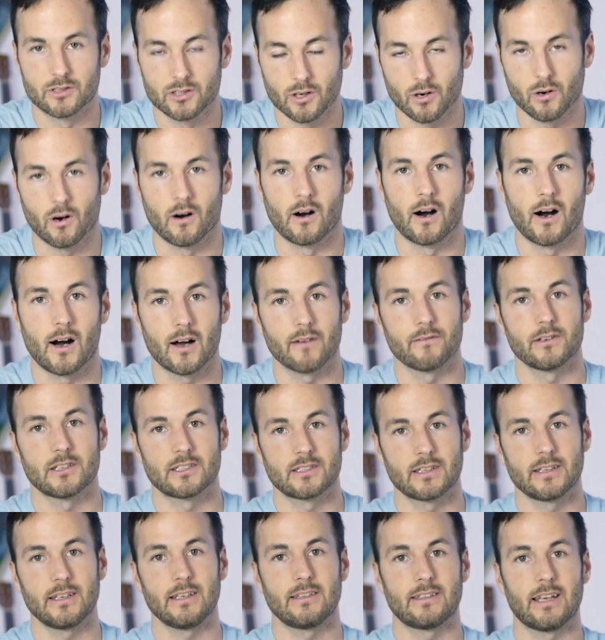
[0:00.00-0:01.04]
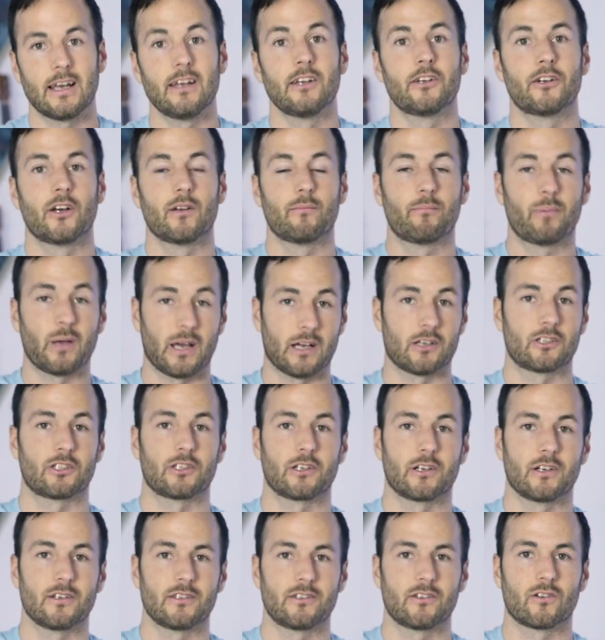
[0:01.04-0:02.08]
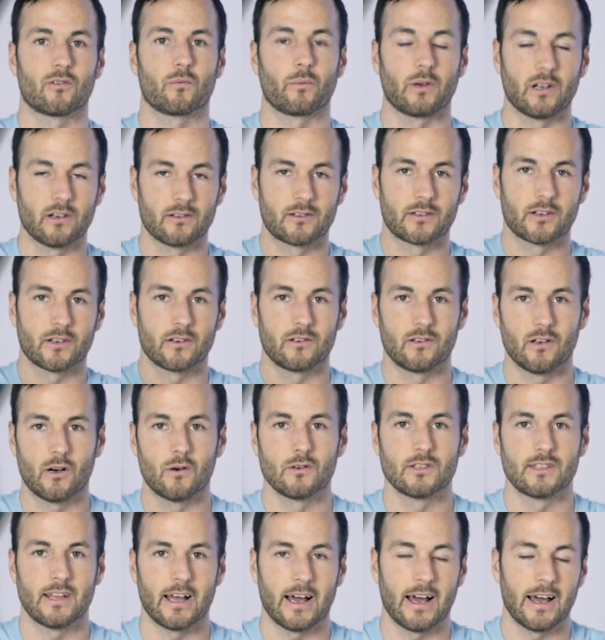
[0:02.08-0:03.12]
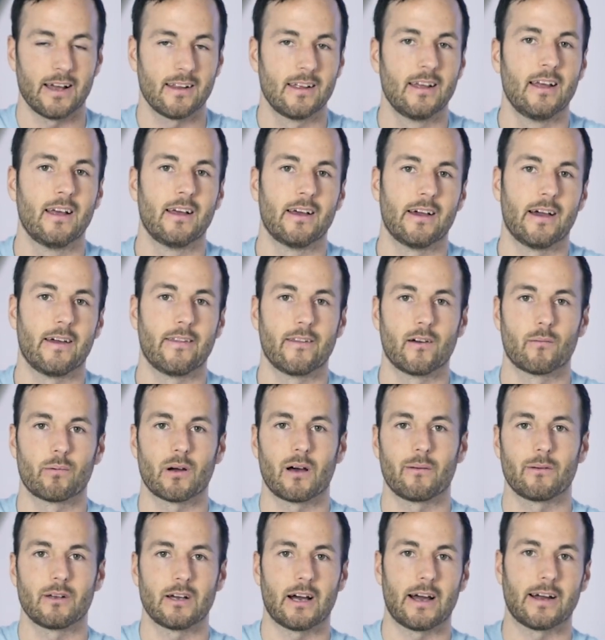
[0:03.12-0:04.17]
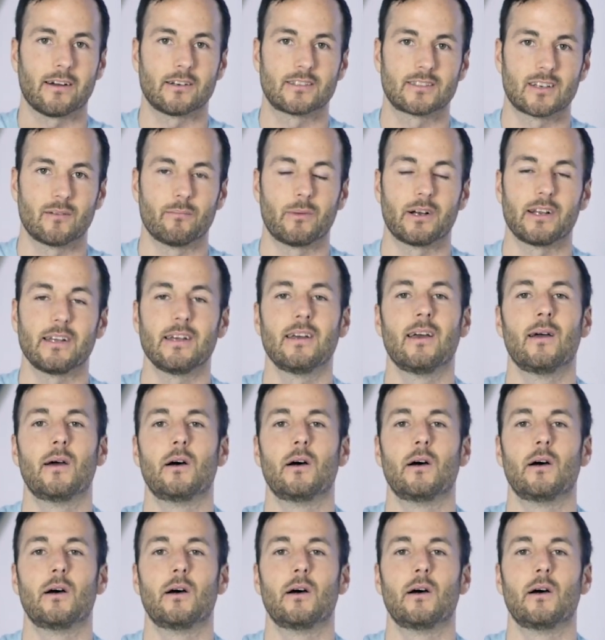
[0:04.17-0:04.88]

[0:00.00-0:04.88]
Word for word: So obviously take good pictures, your realtor knows that, and they'll probably hire somebody.